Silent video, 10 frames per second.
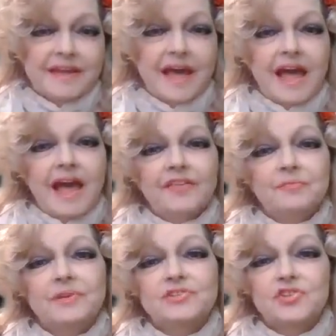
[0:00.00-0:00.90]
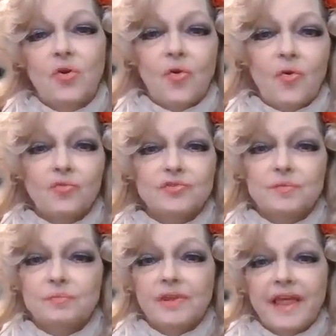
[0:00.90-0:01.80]
Now, I've been told
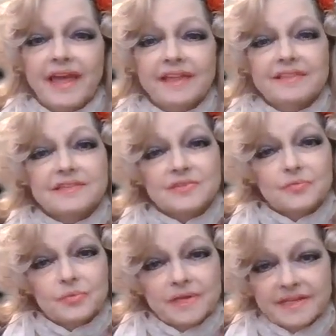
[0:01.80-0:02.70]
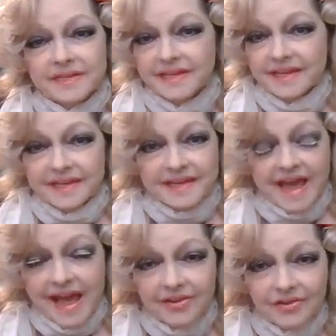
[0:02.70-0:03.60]
to play this queen an
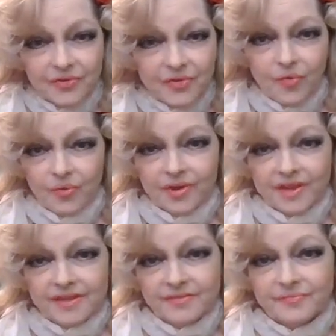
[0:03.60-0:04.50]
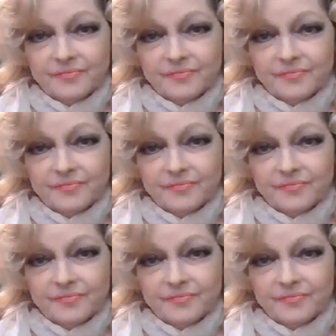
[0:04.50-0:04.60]
allegory